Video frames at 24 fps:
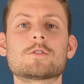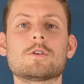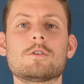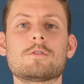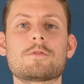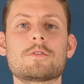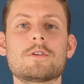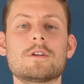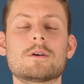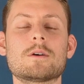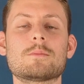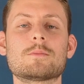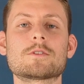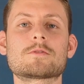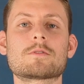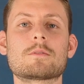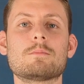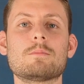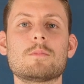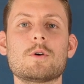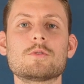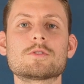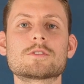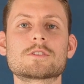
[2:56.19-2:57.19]
toll-free numbers
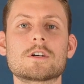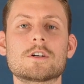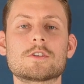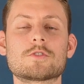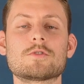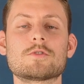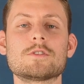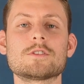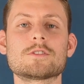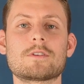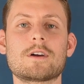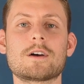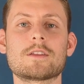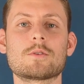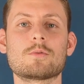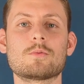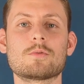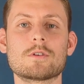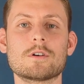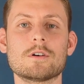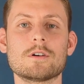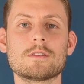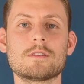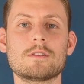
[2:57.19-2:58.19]
from most countries around the
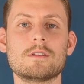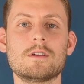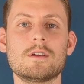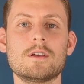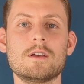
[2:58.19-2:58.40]
world.